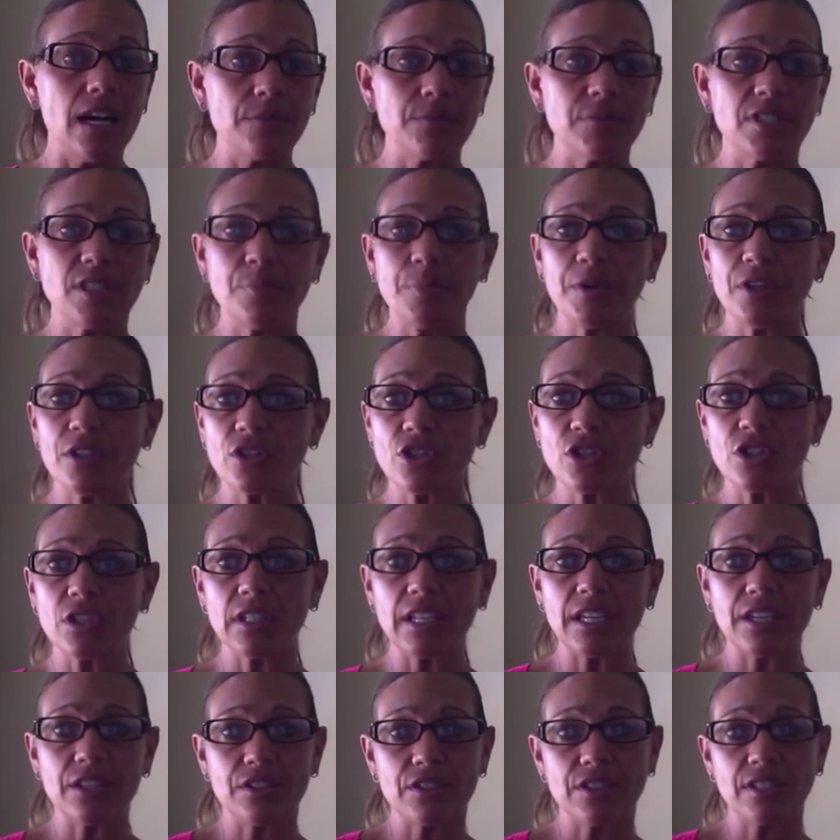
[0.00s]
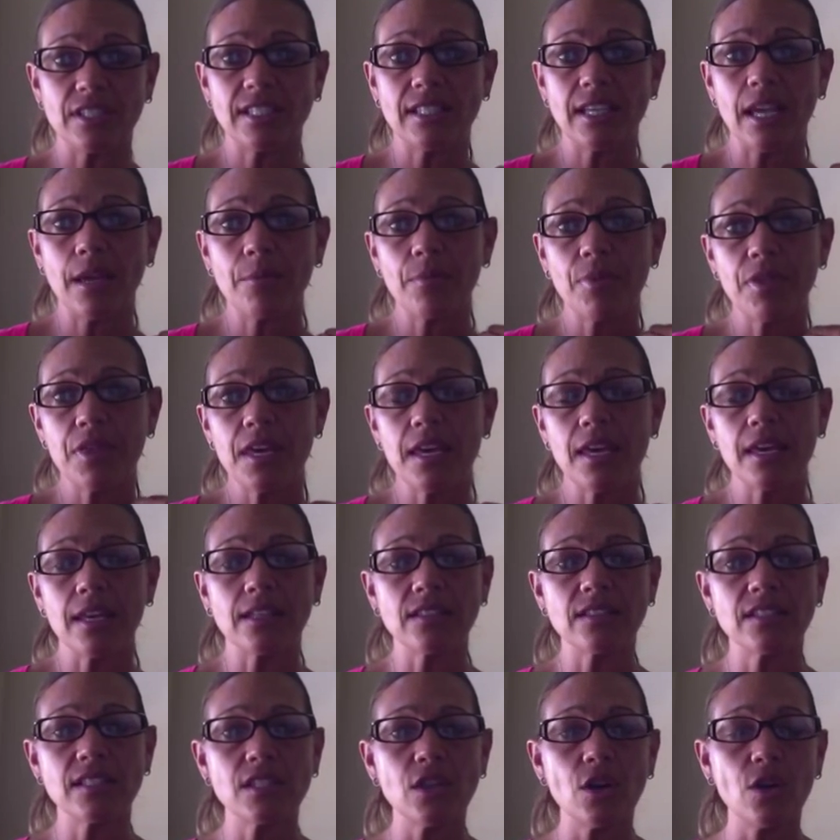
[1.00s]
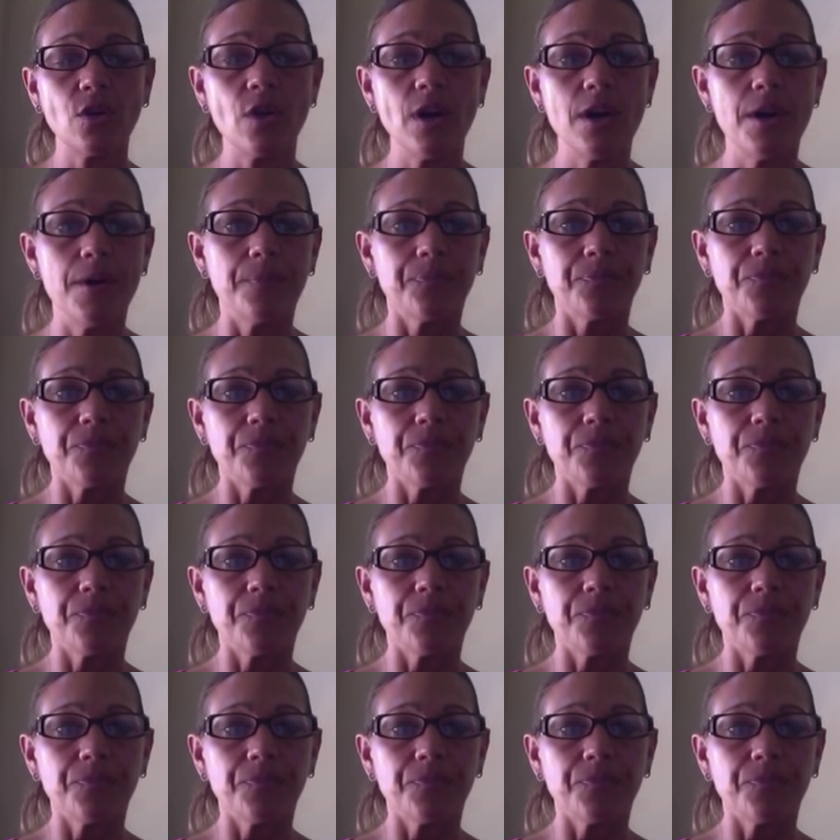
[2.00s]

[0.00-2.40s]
Spiritual leaders, same thing. And so